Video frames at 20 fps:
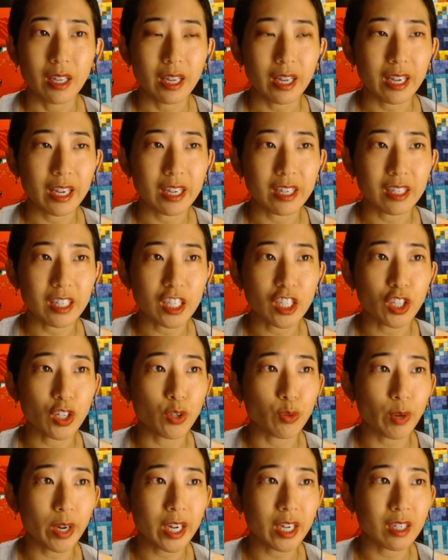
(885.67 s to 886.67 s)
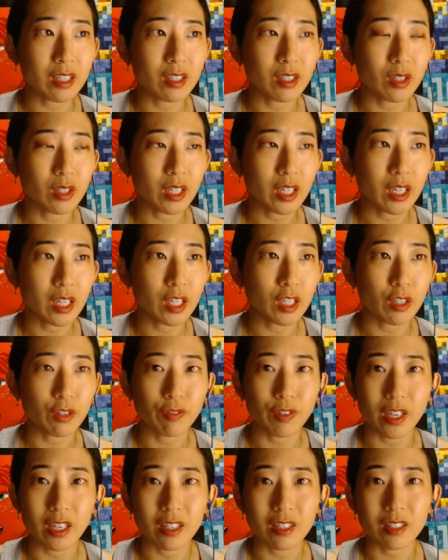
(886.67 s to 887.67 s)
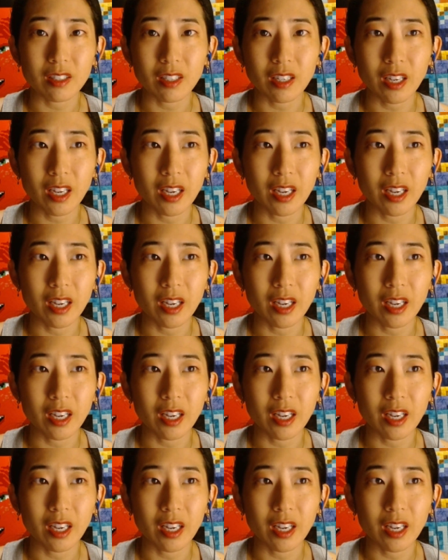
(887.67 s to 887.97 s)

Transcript: And it's a great interface,